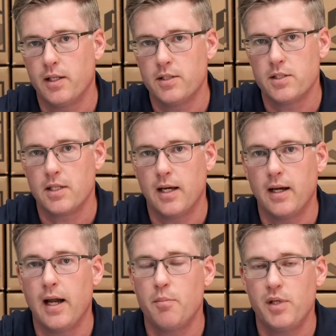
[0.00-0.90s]
it's
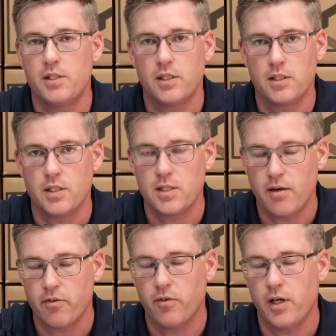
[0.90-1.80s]

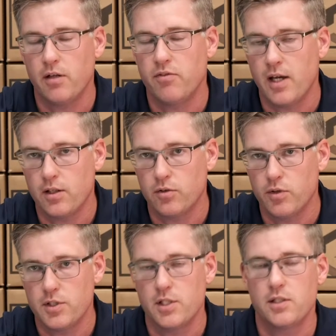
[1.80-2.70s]
IP67 rated, vandal
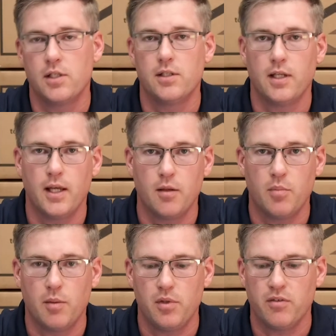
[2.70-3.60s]
resistant, again,
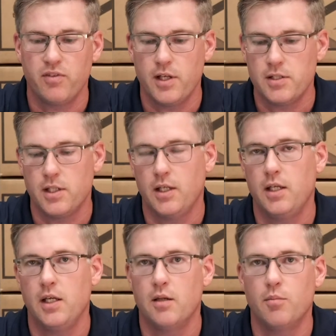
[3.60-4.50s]
public facing
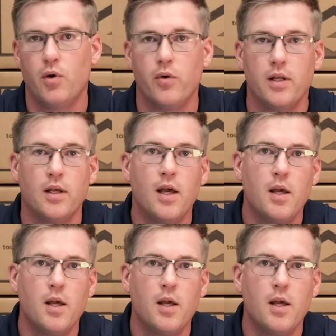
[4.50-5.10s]
key component,